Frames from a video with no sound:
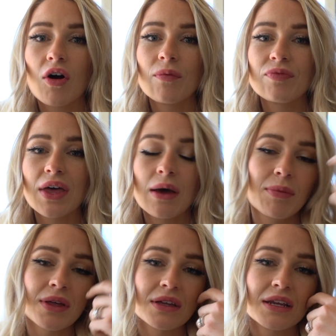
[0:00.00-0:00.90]
the
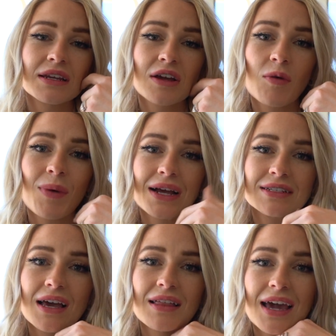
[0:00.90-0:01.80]
ability to go back
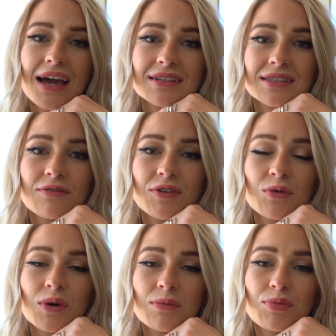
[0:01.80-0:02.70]
to LAX if
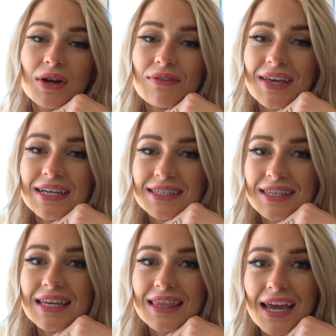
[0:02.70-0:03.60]
you were
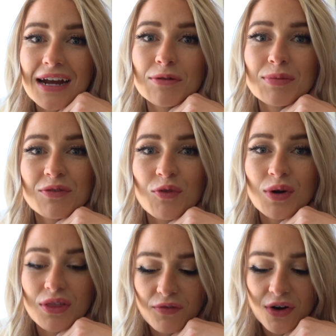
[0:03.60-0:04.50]
previously there
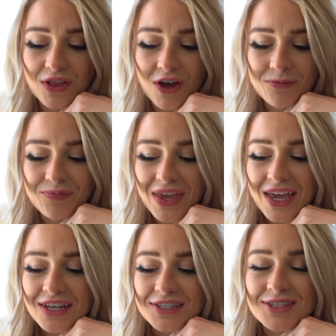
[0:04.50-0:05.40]
before the furlough.
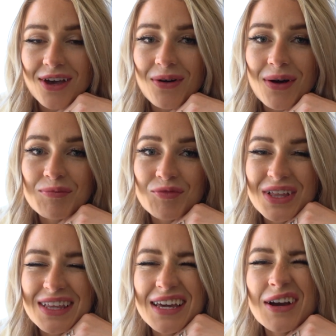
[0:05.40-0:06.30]
So I'm
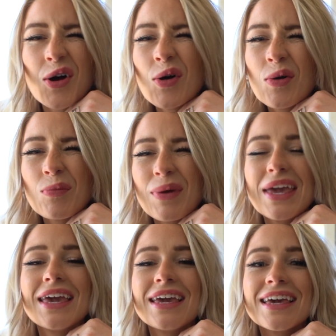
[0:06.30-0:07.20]
really
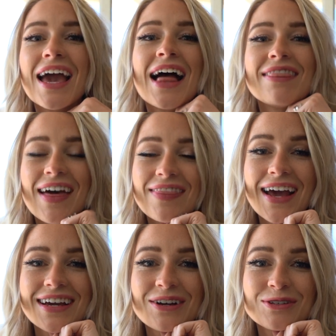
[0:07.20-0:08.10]
hoping that
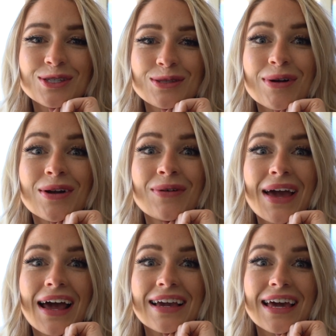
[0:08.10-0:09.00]
that goes through
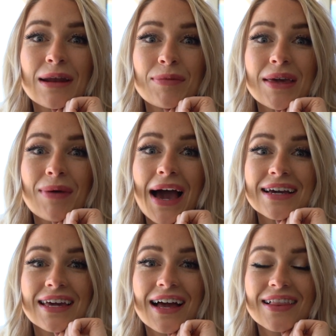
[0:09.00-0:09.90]
and I get to be
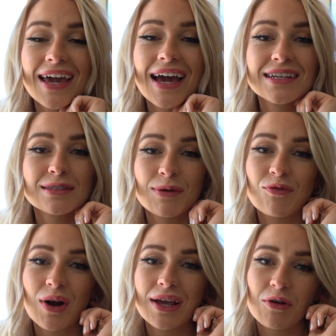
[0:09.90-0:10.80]
back at LAX
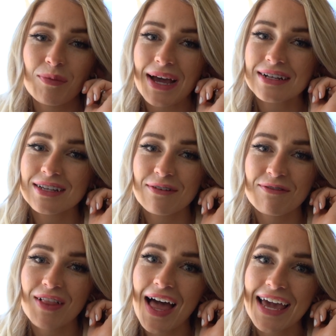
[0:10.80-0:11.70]
before I go back to
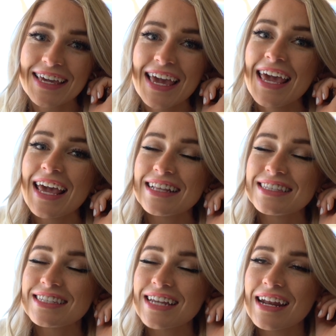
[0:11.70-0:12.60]
flying
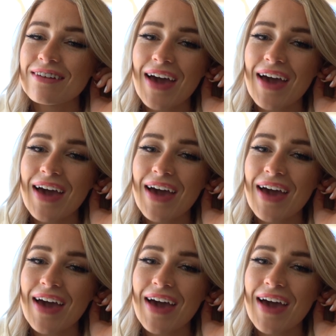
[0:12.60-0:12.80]
instead of